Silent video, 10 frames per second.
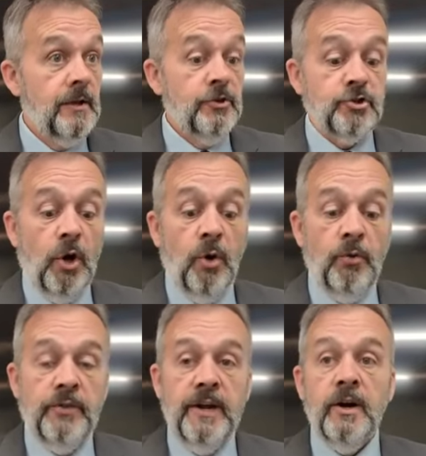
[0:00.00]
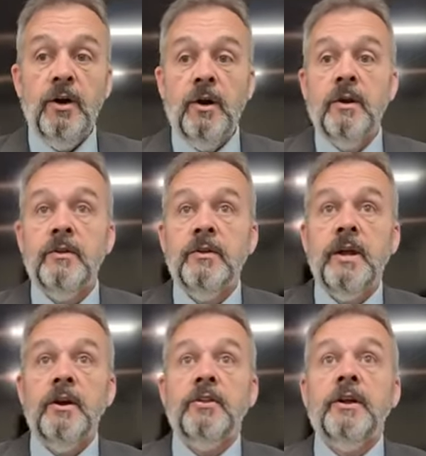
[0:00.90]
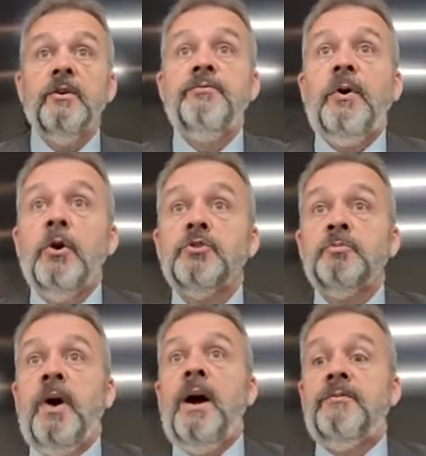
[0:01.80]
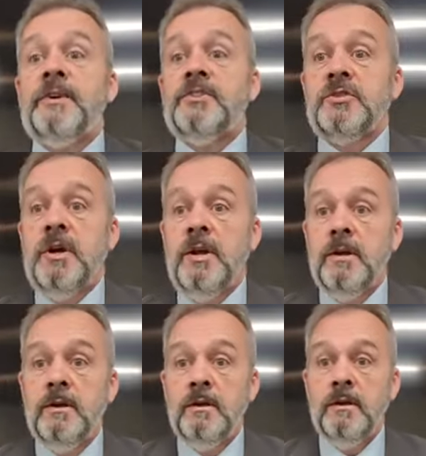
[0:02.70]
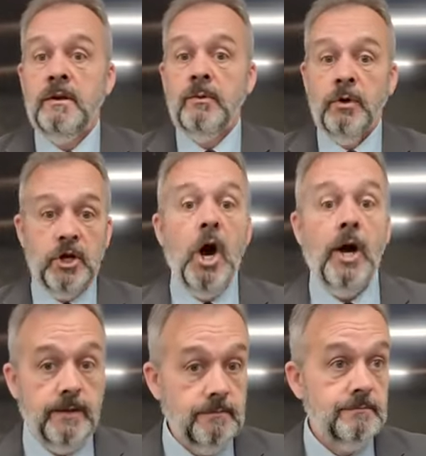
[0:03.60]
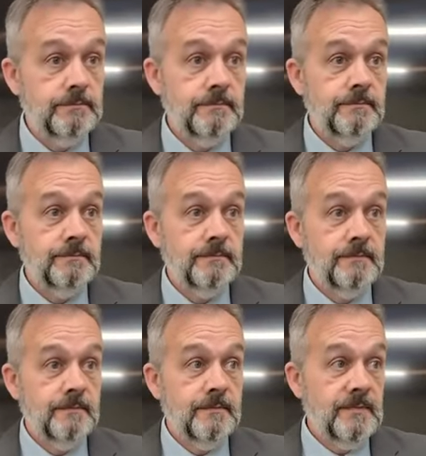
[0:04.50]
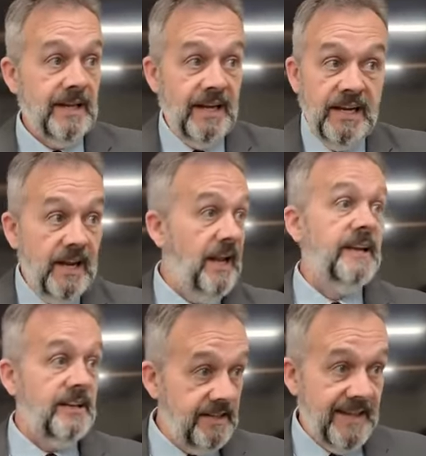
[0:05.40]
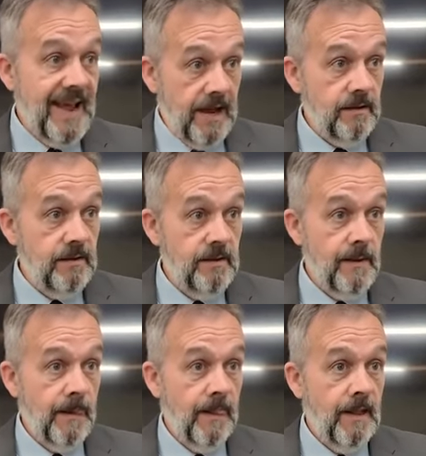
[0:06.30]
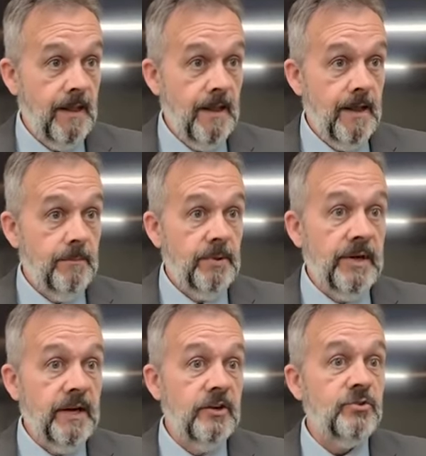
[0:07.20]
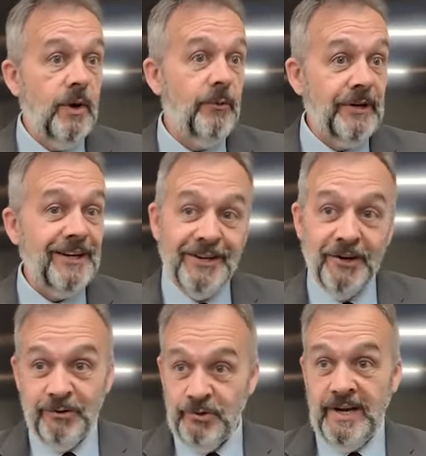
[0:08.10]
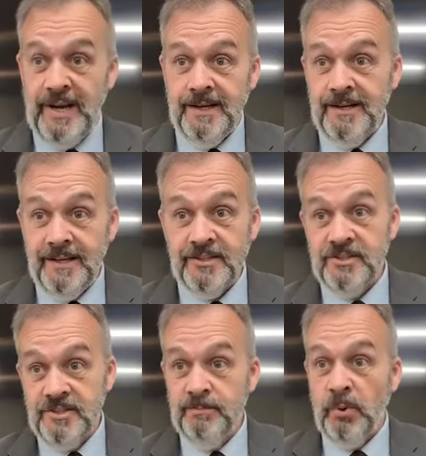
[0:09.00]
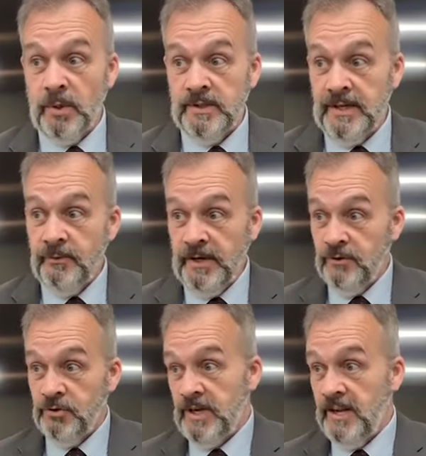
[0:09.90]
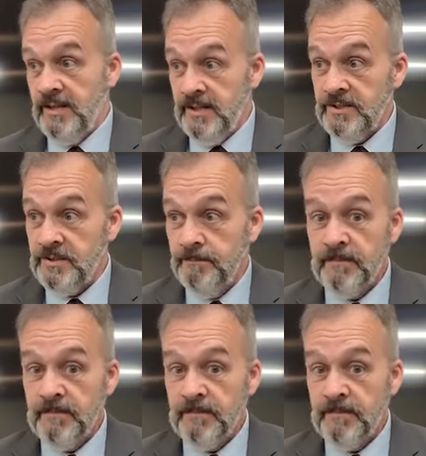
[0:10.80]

So their, their, their false prophets were gone. They, he ended that. But here's what we need to understand, and this is important that we understand this.